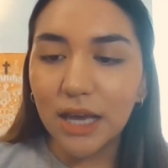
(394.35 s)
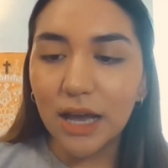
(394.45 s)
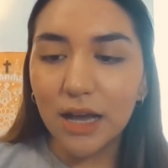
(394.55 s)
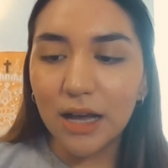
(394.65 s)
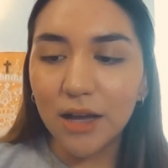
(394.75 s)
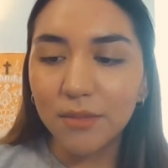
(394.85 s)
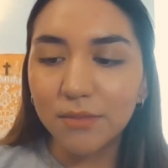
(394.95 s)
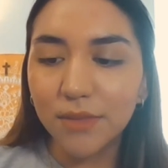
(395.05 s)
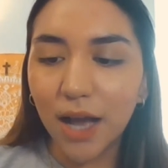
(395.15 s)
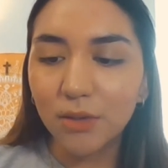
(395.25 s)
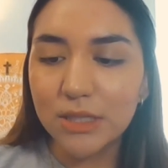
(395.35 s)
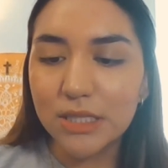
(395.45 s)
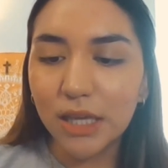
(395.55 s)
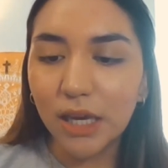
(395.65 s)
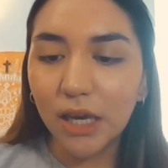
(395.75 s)
I would
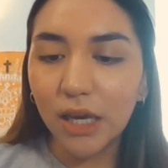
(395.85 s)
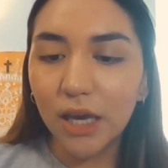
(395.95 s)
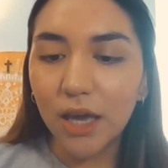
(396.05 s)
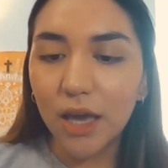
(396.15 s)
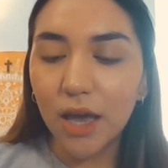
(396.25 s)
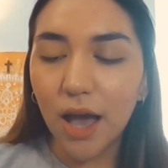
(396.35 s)
say